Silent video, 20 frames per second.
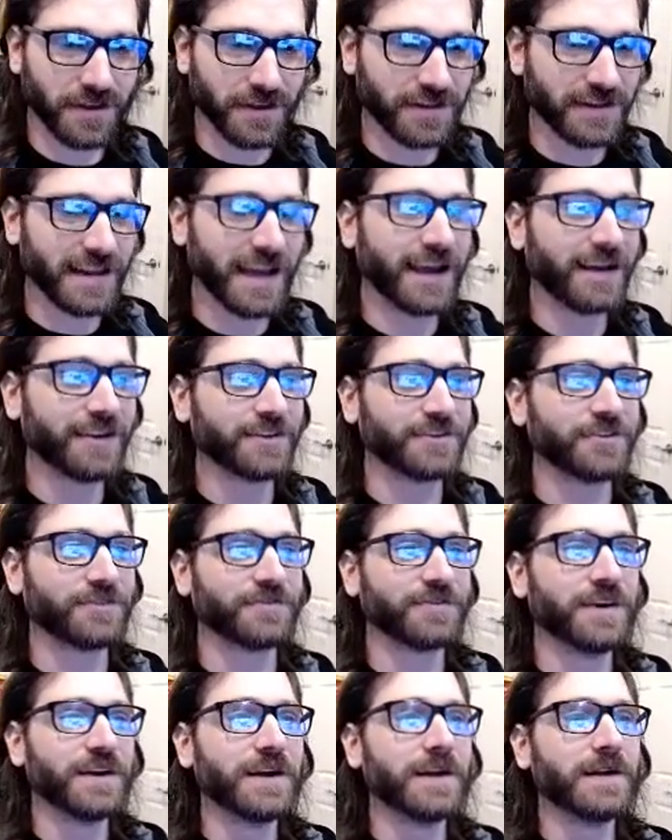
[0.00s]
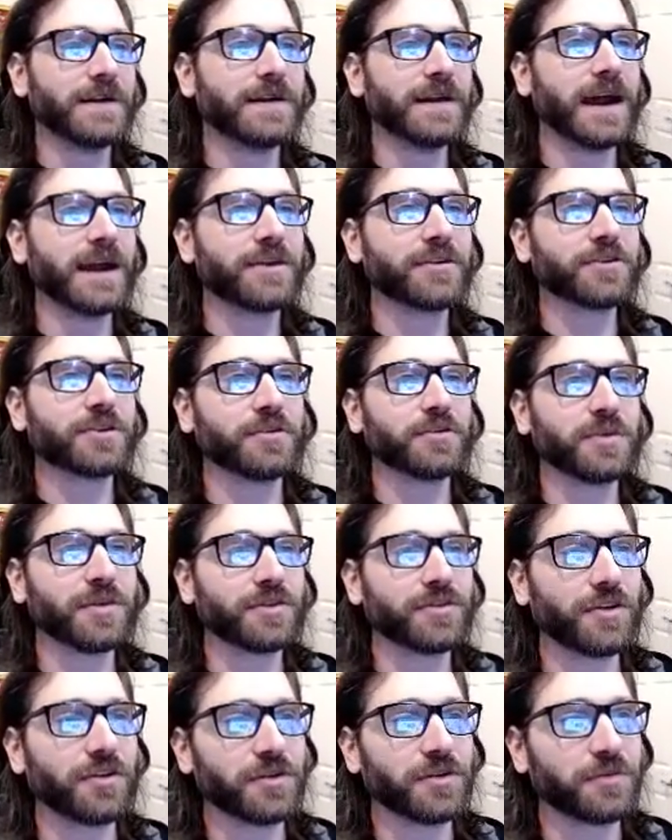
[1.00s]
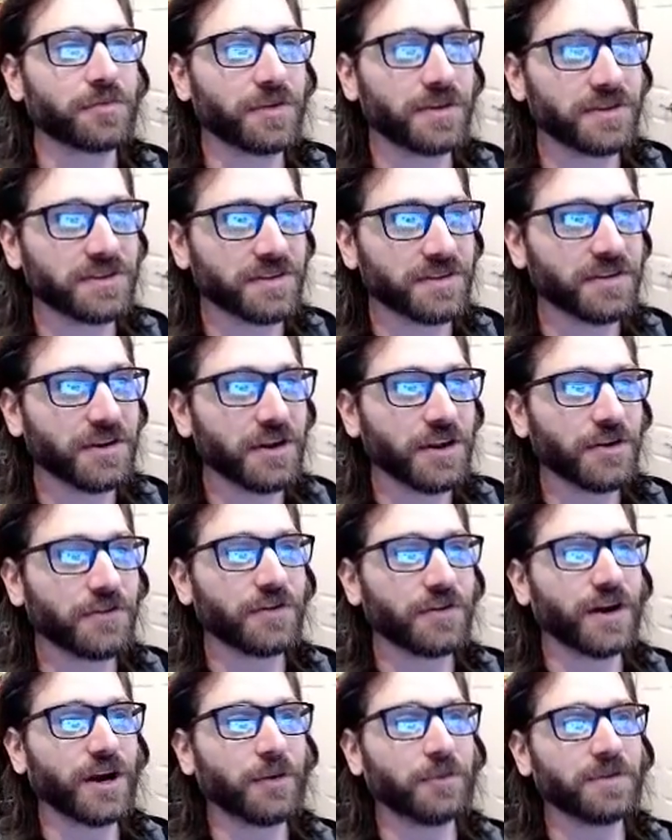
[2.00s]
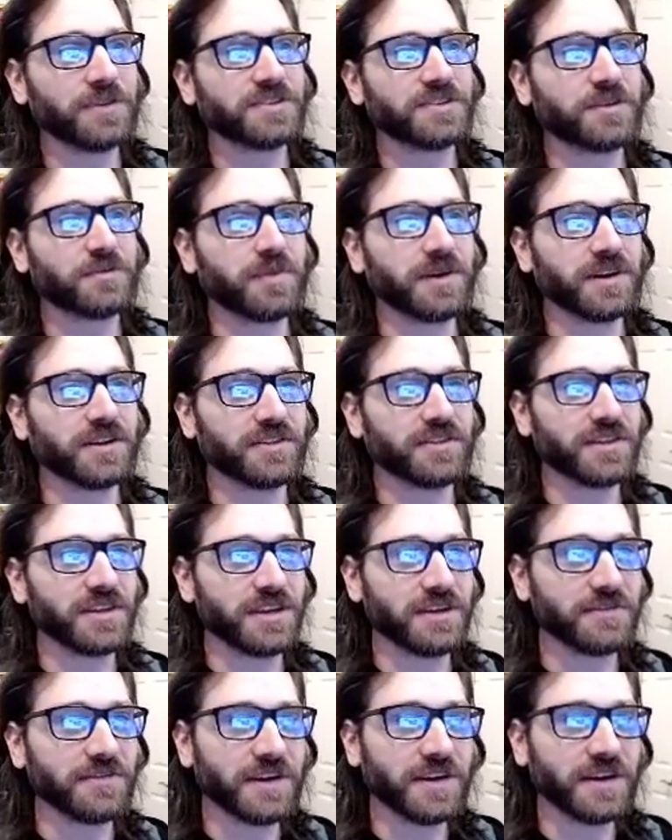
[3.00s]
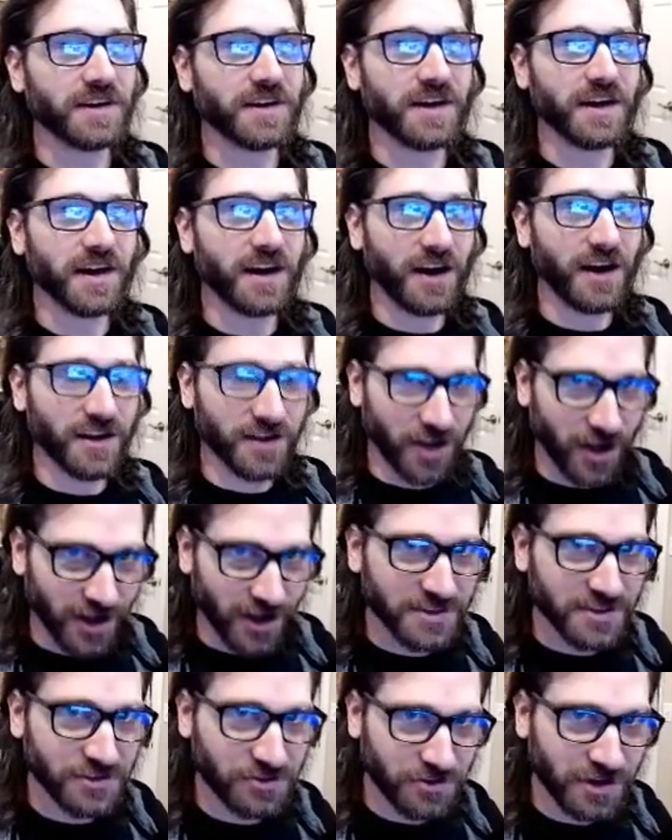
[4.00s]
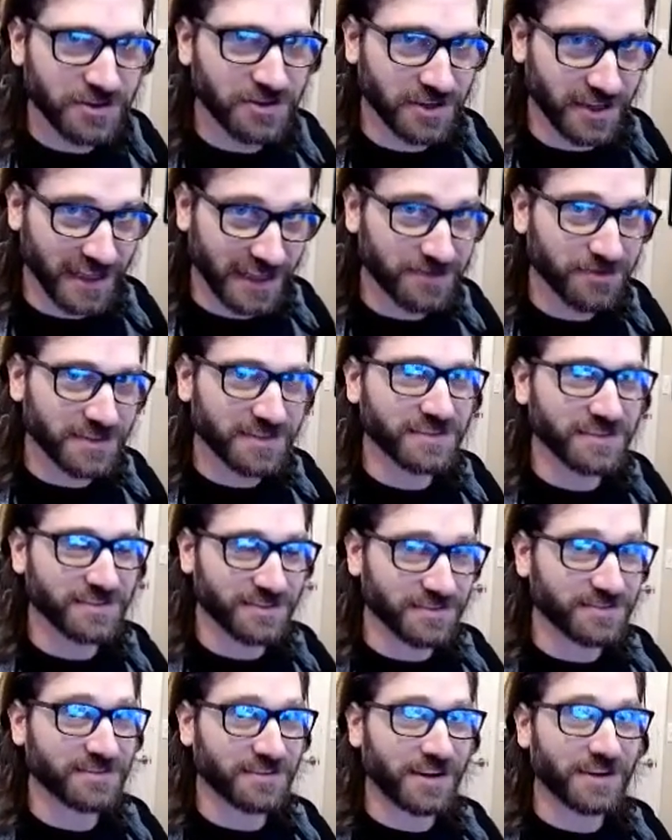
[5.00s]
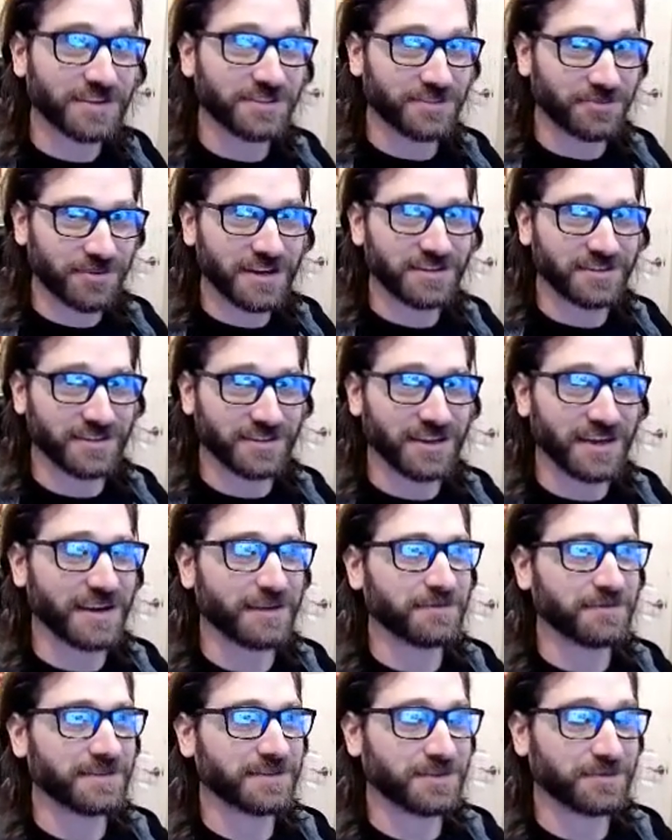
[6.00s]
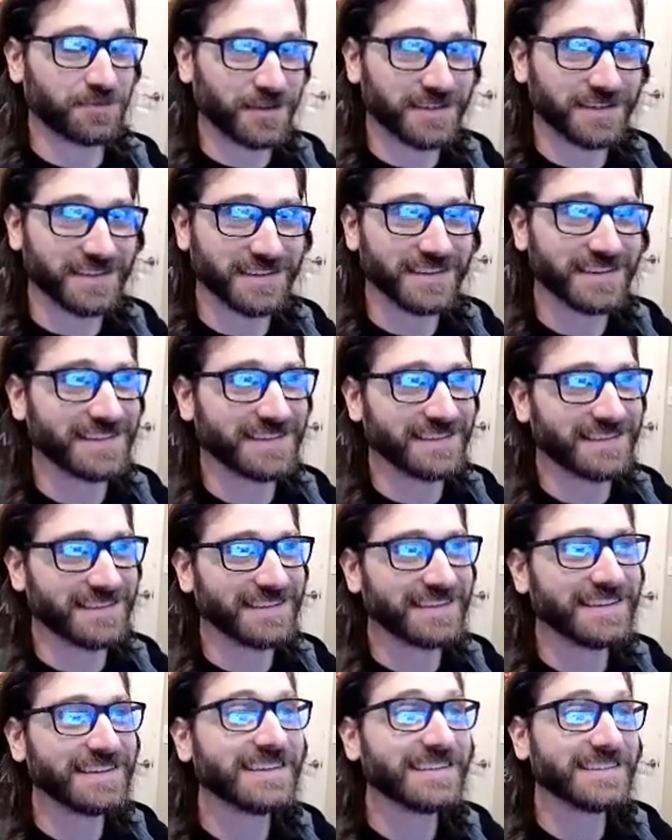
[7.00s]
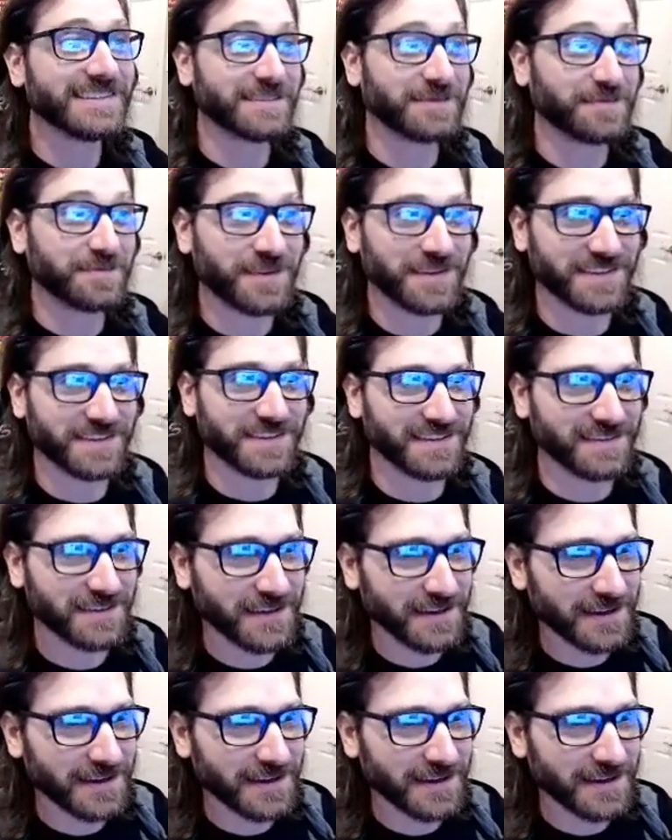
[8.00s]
now you, now you're going to be thrown in prison for helping somebody leave a concentration. That's what this is. It's a concentration camp. It's a prison. It's a prison.